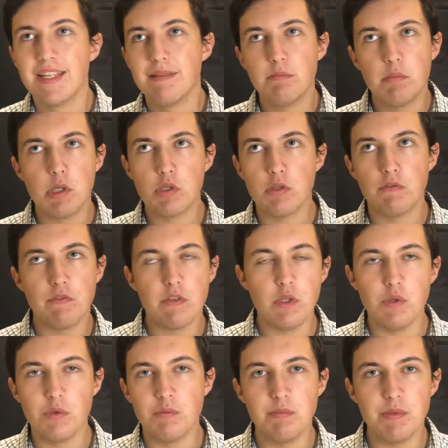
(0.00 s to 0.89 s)
There's a
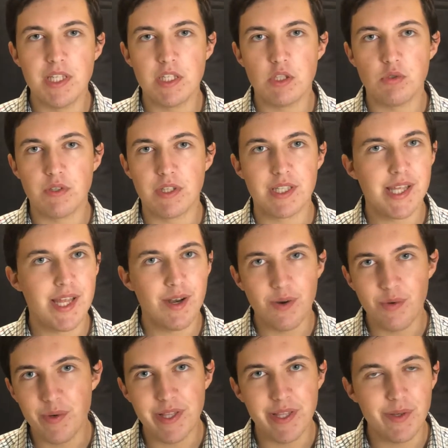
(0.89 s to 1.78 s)
few districts that
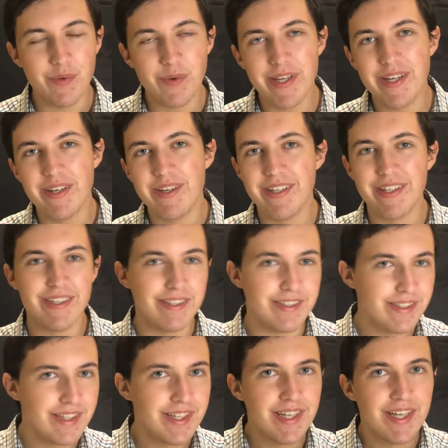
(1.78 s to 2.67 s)
are really weird and